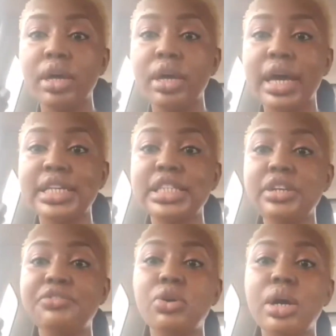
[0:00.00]
and stayed
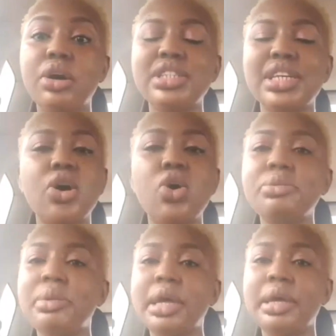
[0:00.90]
for a while because I
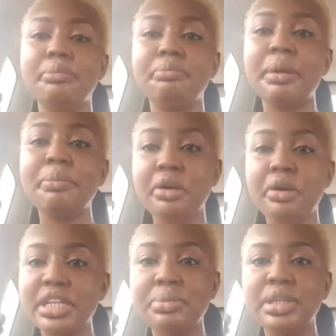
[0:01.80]
called my
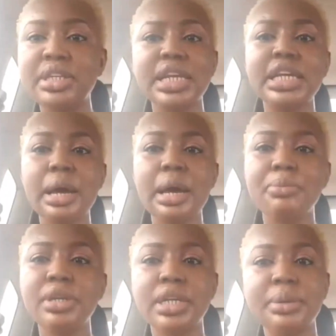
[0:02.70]
parents immediately it
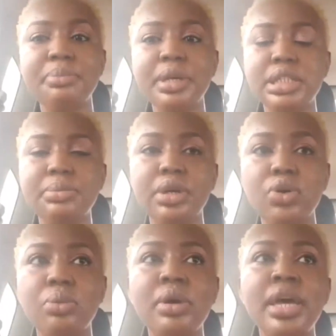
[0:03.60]
happened and they picked me
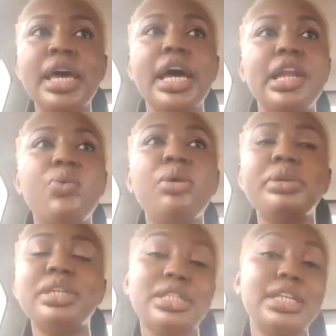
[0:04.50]
home. And then one
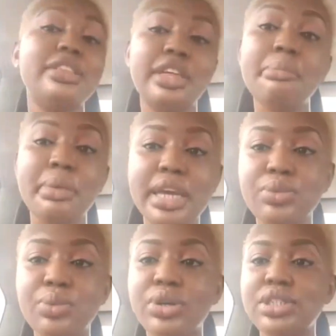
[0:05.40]
mistake they made
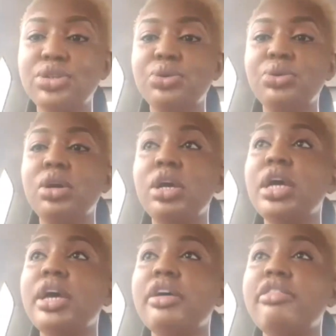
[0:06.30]
was,
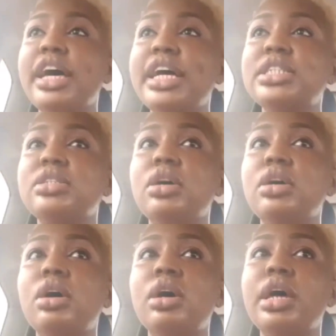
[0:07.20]
that
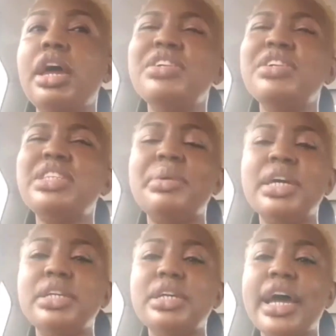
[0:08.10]
every
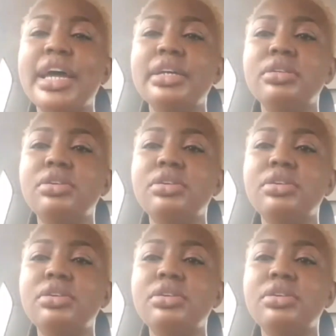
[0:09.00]
time I